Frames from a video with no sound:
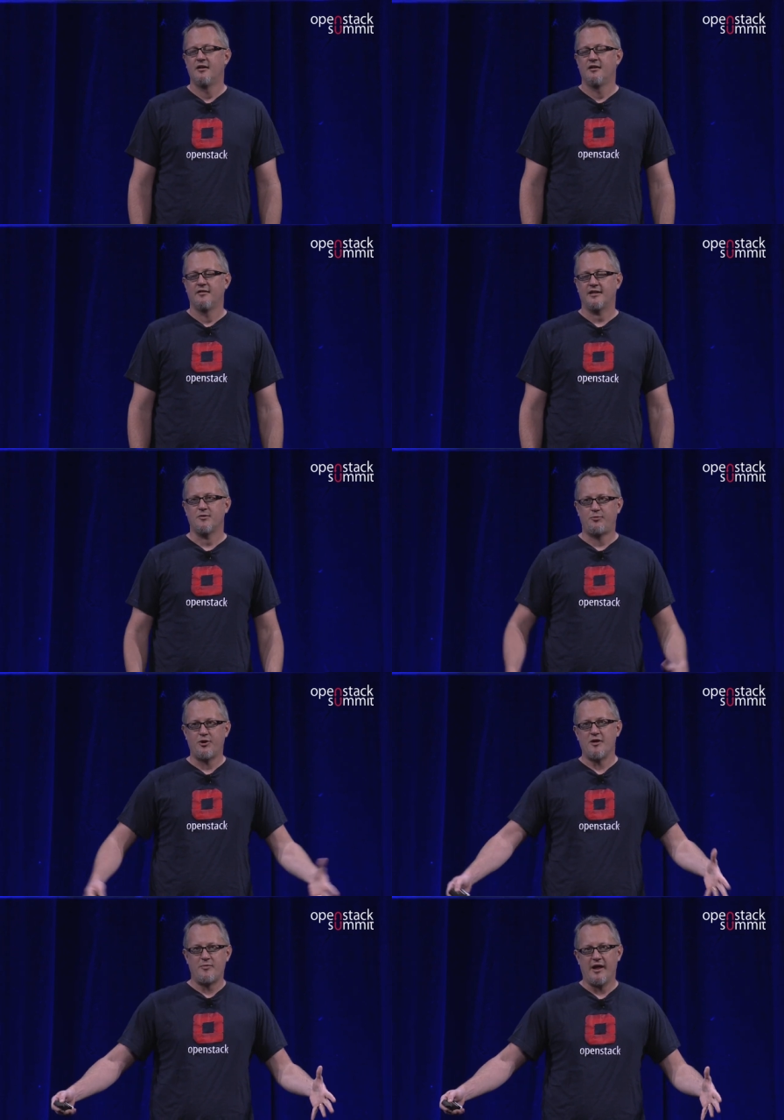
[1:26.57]
That's a
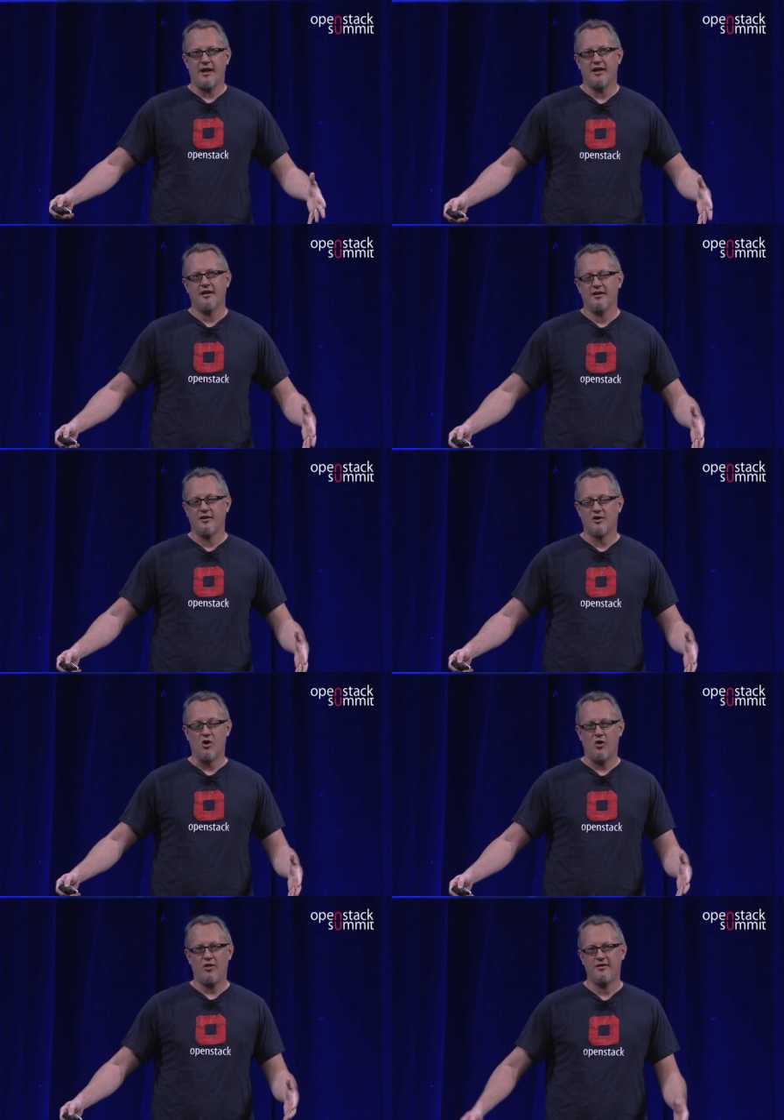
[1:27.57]
pretty big
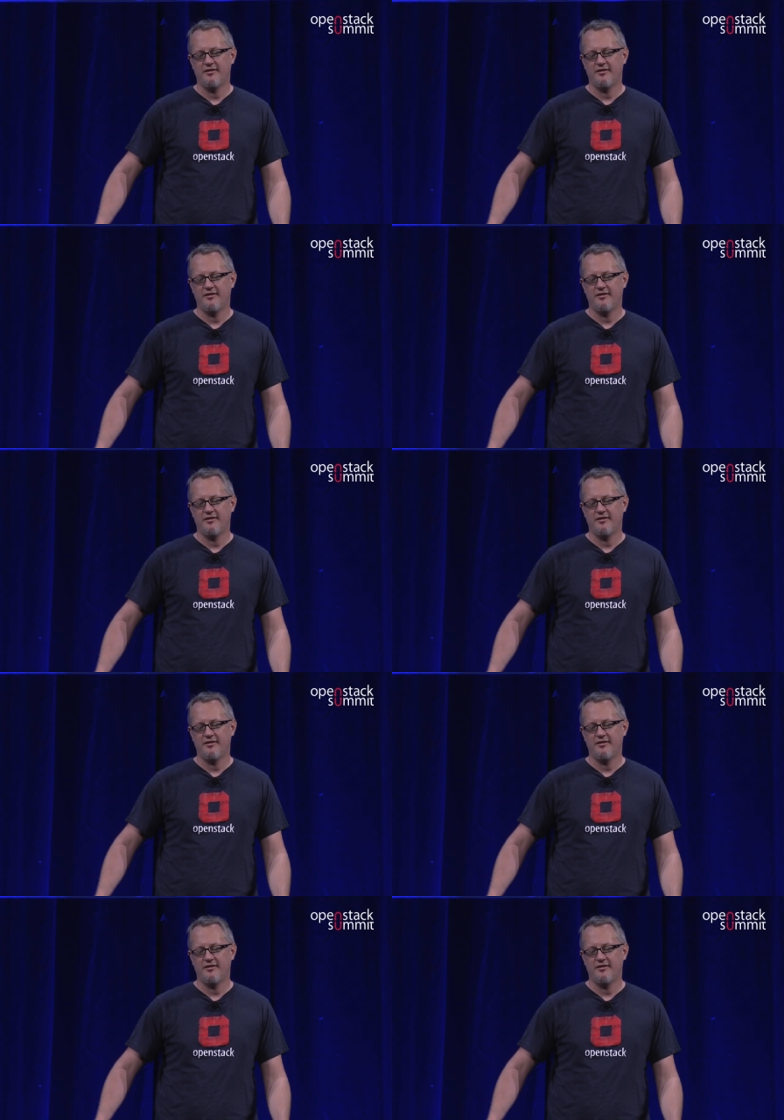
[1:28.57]
goal.